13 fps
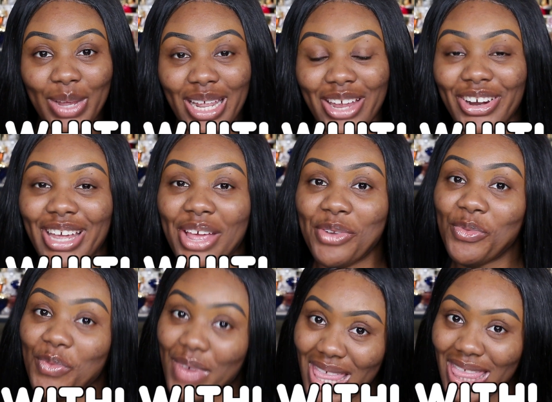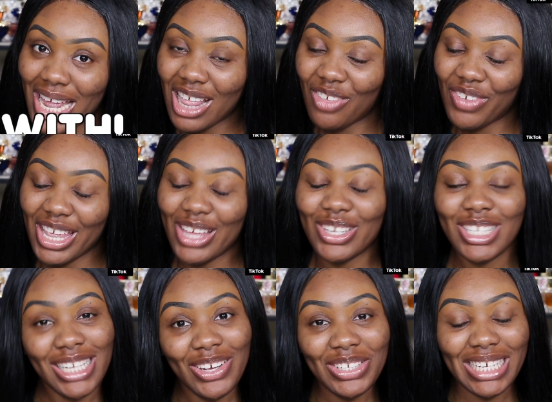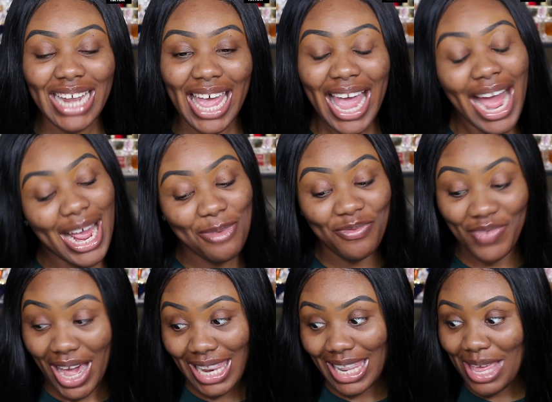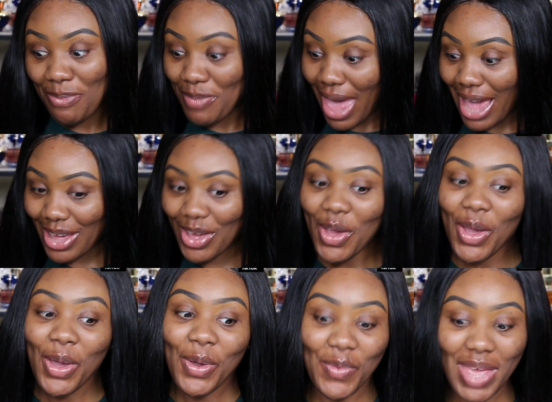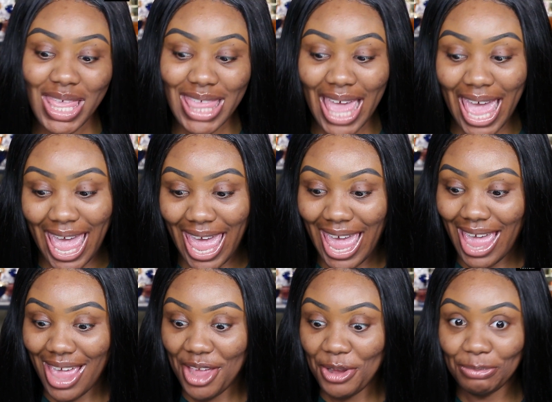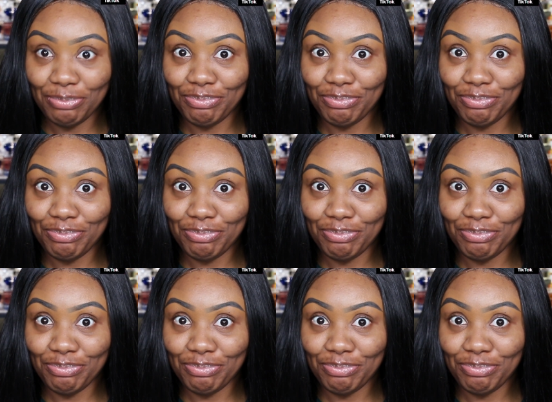with here again with another video. So today I am finally back with a